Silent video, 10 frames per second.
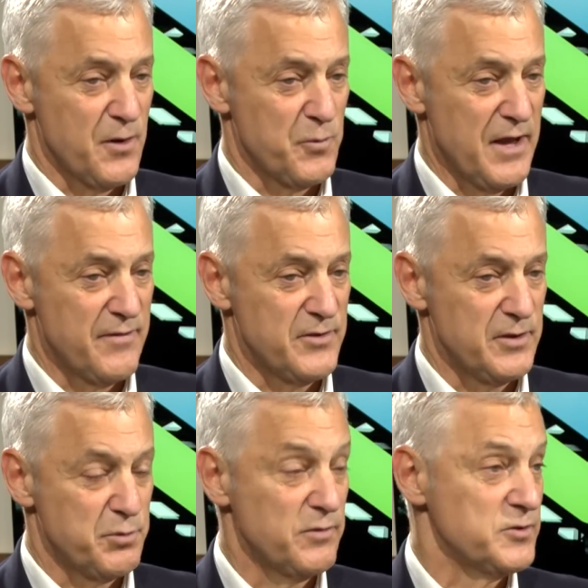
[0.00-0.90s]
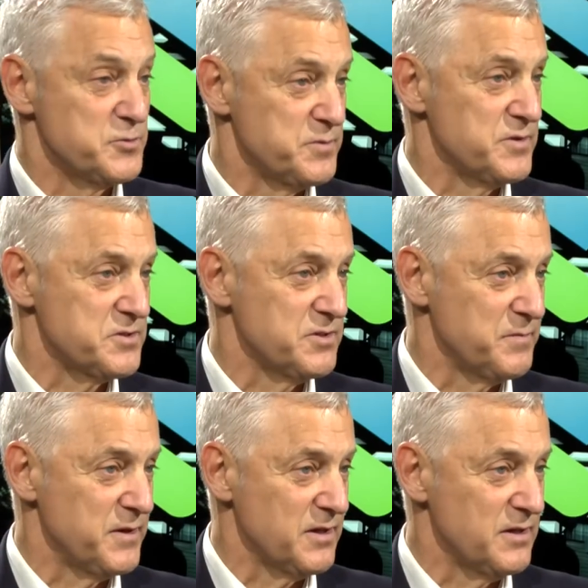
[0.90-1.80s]
We have the privileged position
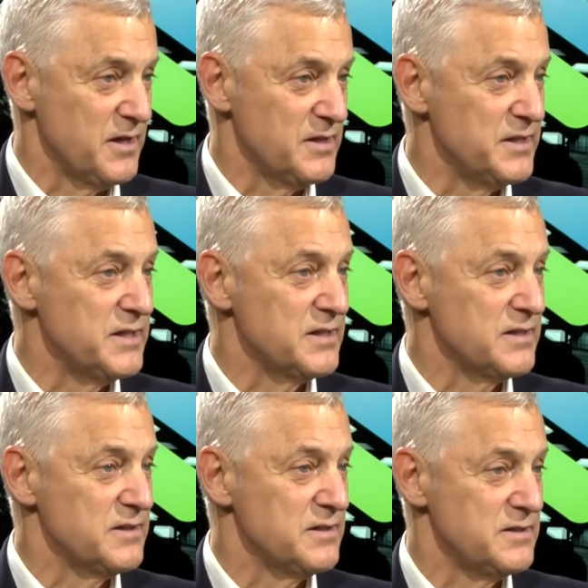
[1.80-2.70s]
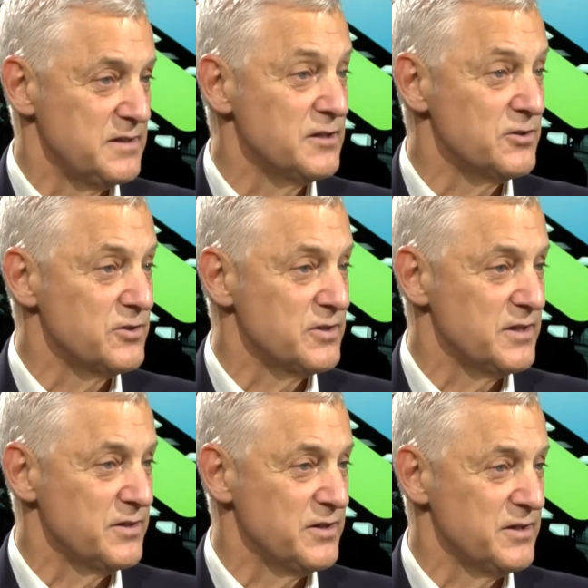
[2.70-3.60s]
of being a leading dealer
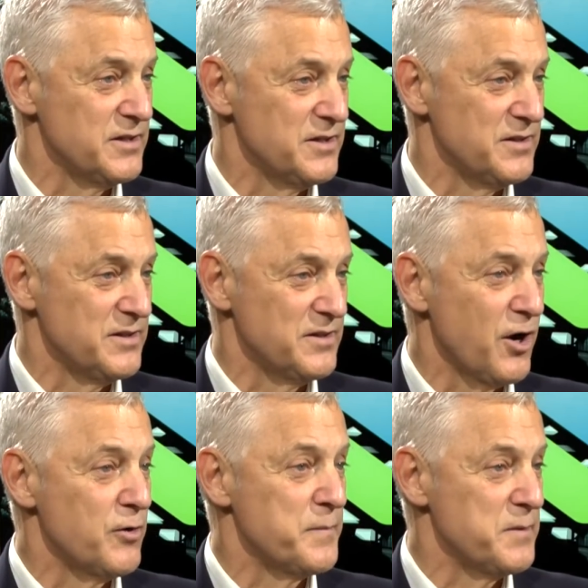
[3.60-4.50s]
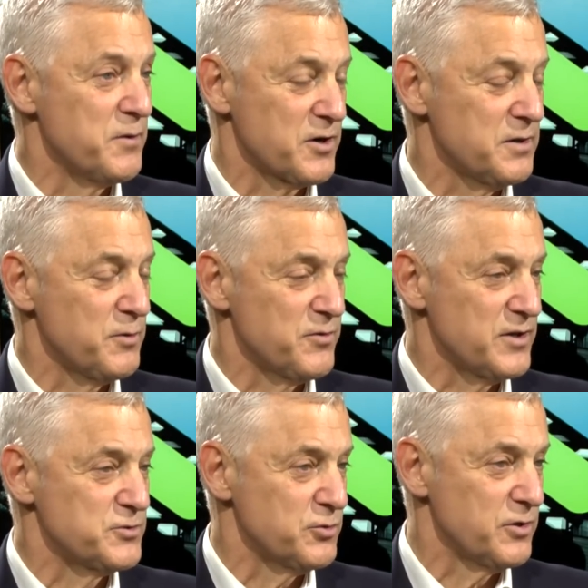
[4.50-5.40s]
in the RMB market, both
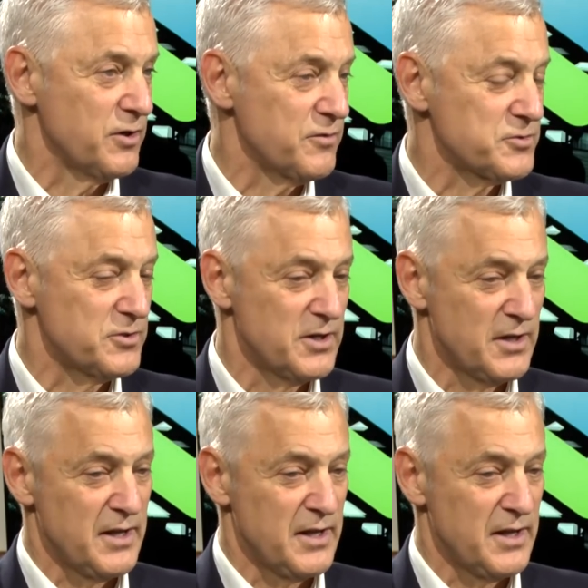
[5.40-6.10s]
onshore and offshore,